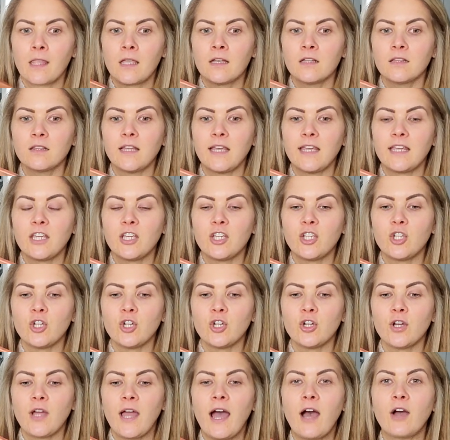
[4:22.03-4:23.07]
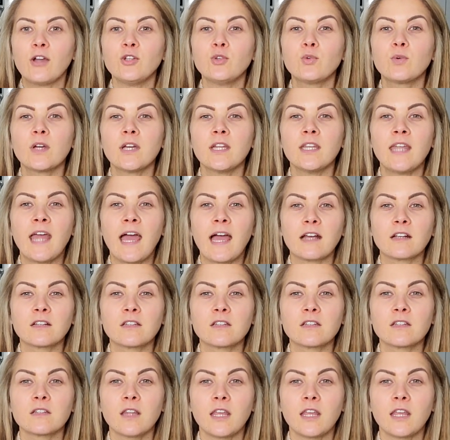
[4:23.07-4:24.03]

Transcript: like how you connect,